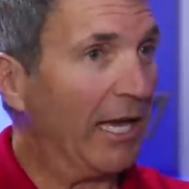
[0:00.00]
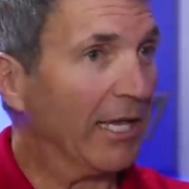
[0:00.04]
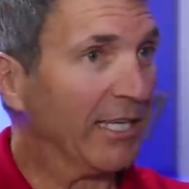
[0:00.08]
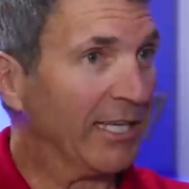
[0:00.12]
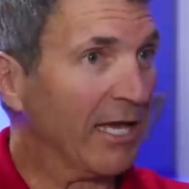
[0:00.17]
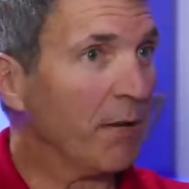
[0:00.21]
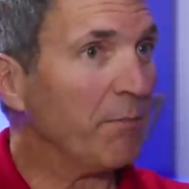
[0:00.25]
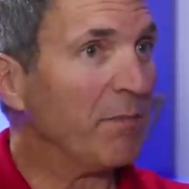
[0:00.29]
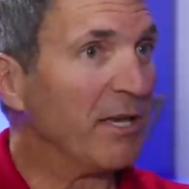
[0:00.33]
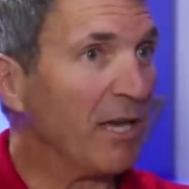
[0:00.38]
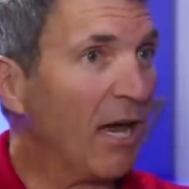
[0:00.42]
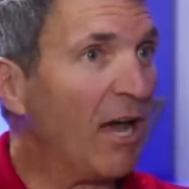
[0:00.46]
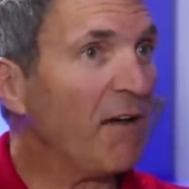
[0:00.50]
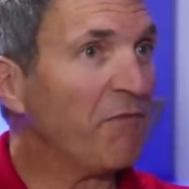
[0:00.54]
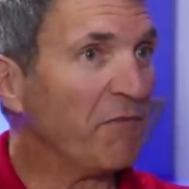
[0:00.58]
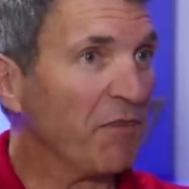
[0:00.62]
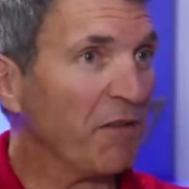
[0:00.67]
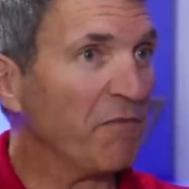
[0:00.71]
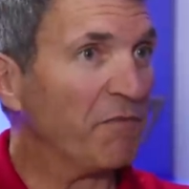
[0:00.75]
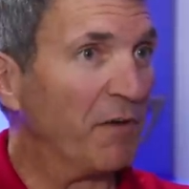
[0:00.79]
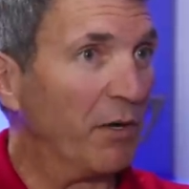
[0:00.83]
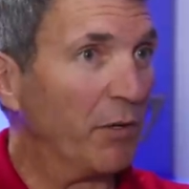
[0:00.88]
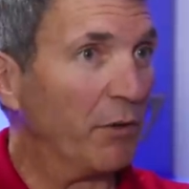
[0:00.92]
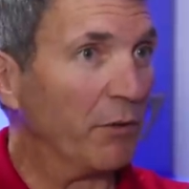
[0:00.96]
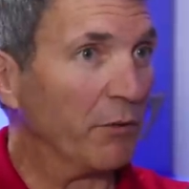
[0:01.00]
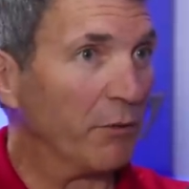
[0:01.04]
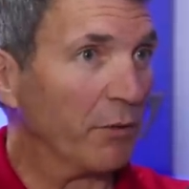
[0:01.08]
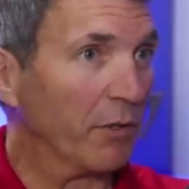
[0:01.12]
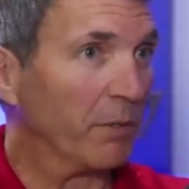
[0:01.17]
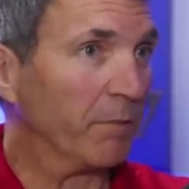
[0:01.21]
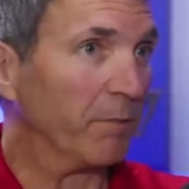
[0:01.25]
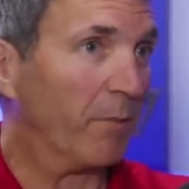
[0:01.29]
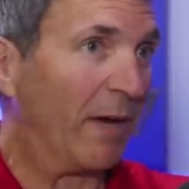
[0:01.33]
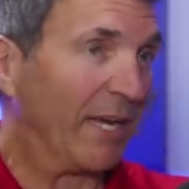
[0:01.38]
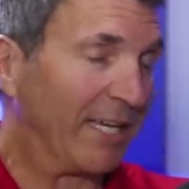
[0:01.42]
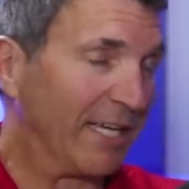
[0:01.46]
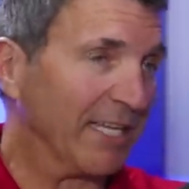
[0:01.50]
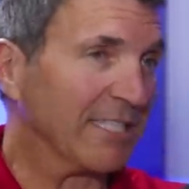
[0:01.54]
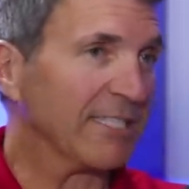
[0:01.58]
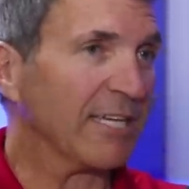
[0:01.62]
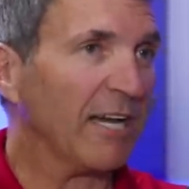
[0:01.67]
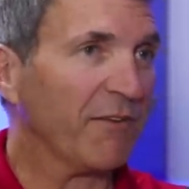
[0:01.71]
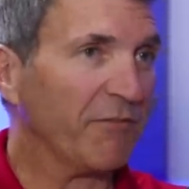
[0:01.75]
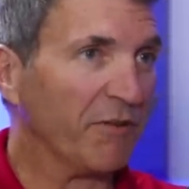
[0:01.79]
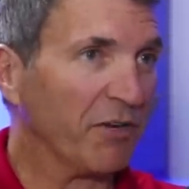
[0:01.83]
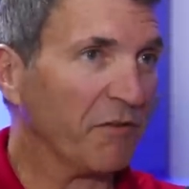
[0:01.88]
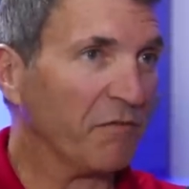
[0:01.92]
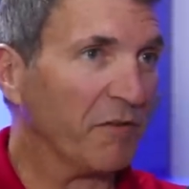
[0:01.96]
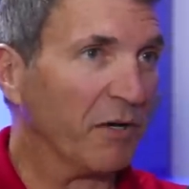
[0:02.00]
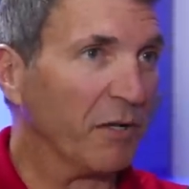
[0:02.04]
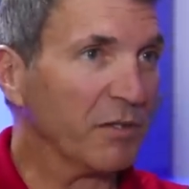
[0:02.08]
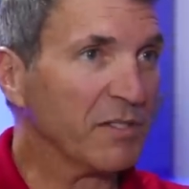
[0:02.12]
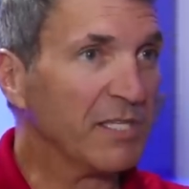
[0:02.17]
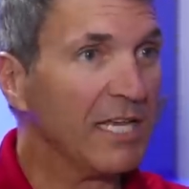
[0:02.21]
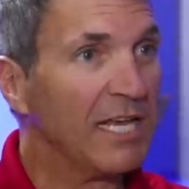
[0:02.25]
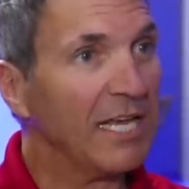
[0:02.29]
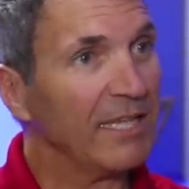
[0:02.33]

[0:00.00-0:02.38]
get me off the phone or my kids off their phones.